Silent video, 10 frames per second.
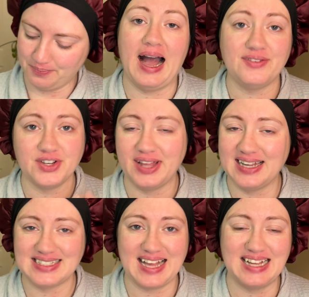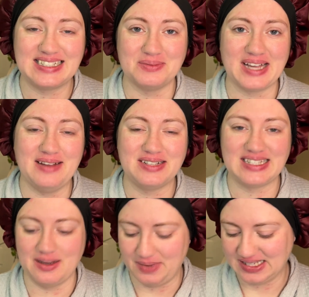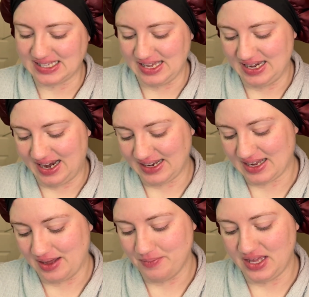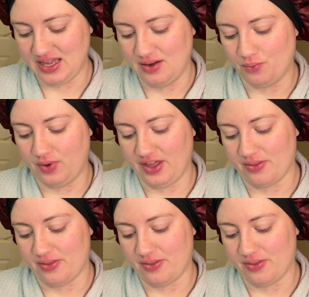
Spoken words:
After that's had some time to sit on my skin, I come in with